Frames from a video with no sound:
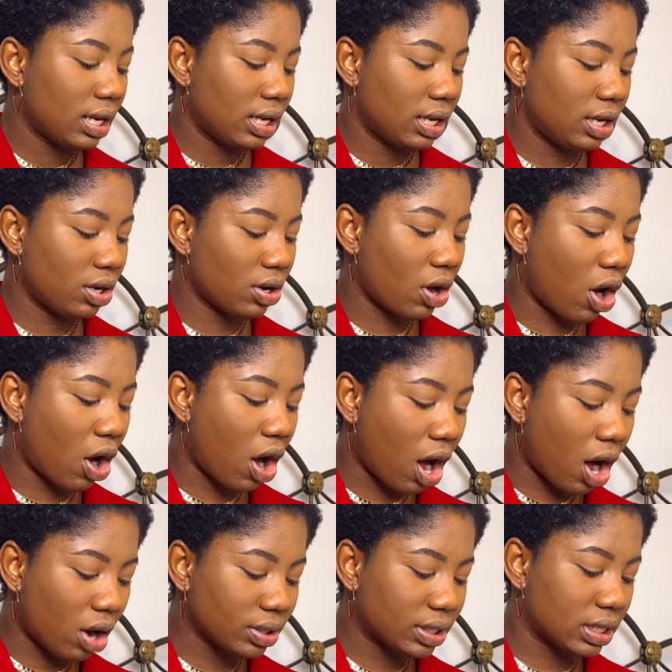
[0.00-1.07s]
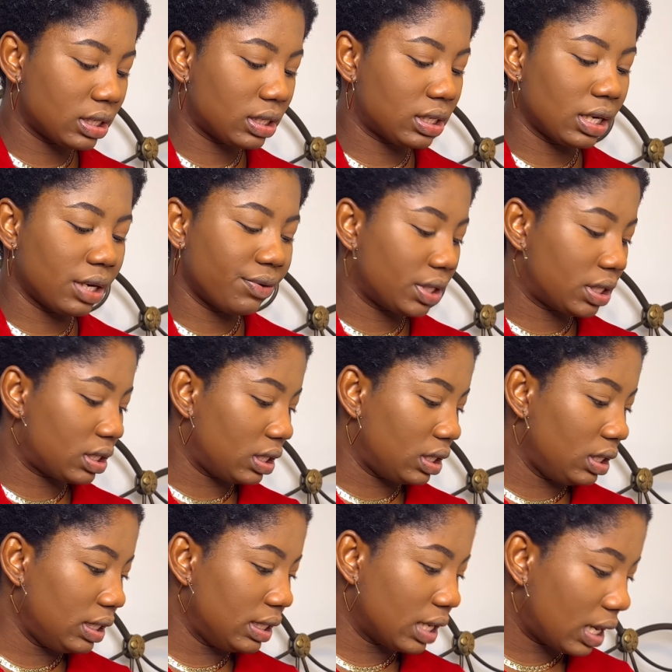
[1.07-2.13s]
in all sincerity,
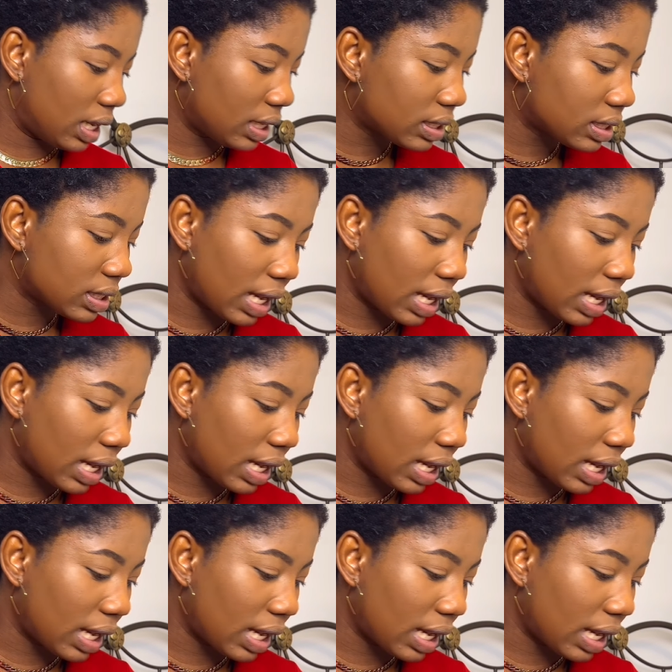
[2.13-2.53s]
yes,